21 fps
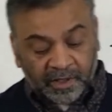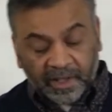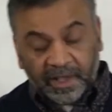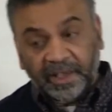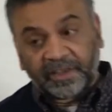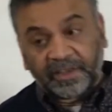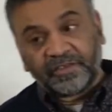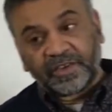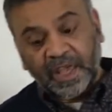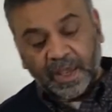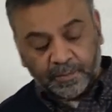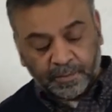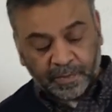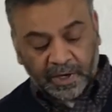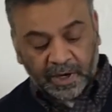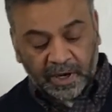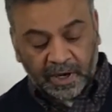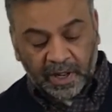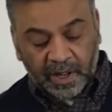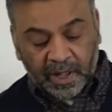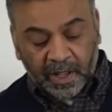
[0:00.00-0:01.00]

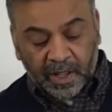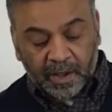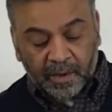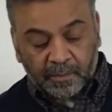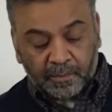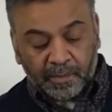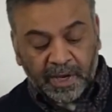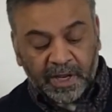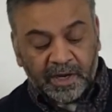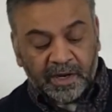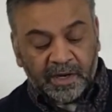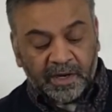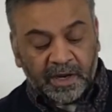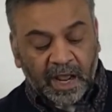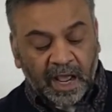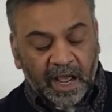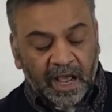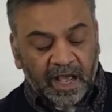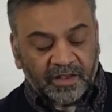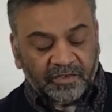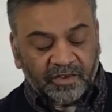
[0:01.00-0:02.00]
Example, man
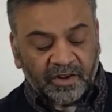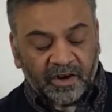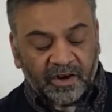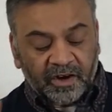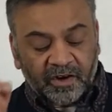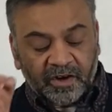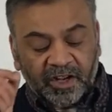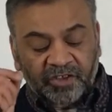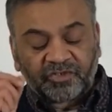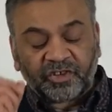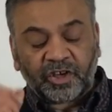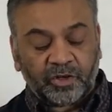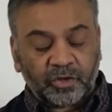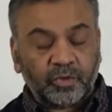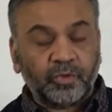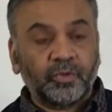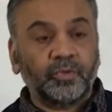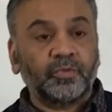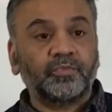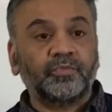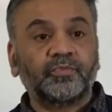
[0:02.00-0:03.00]
hazar
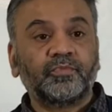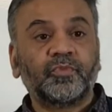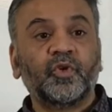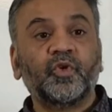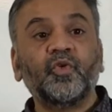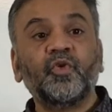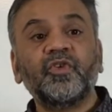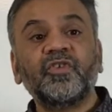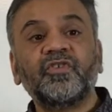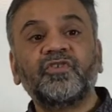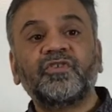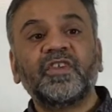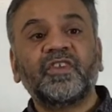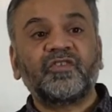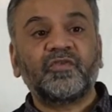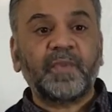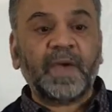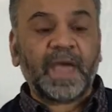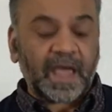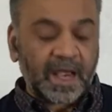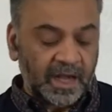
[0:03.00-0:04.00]
rajalu, who is
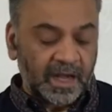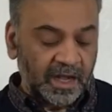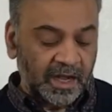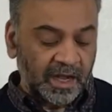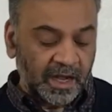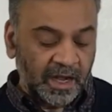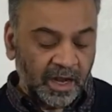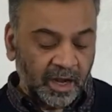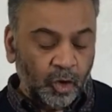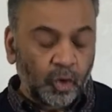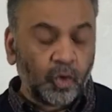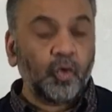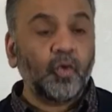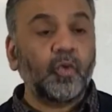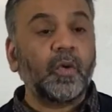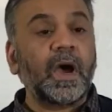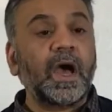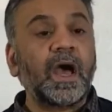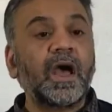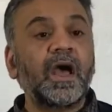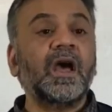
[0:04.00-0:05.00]
this man?
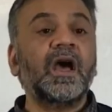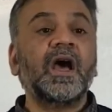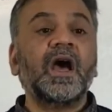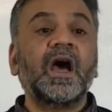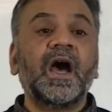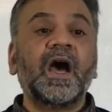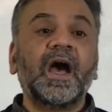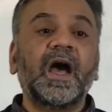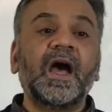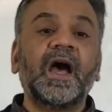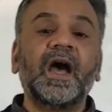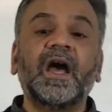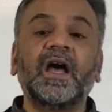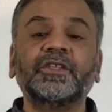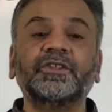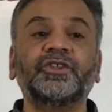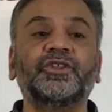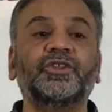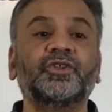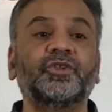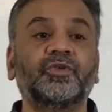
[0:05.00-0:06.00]
Huwa
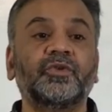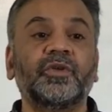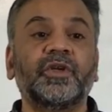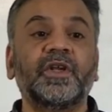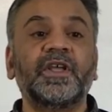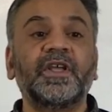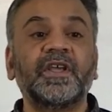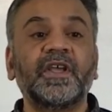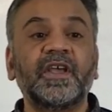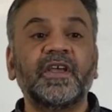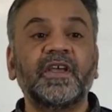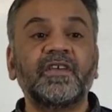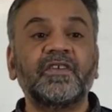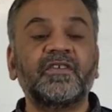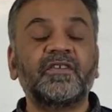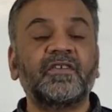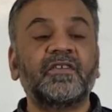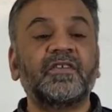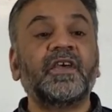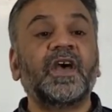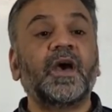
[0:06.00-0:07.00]
hajjun, he
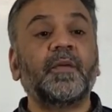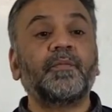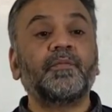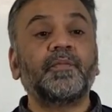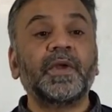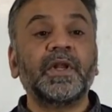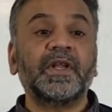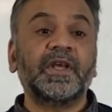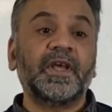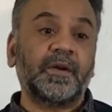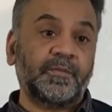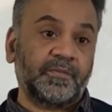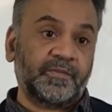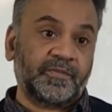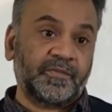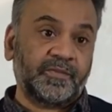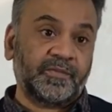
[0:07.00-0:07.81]
is a pilgrim.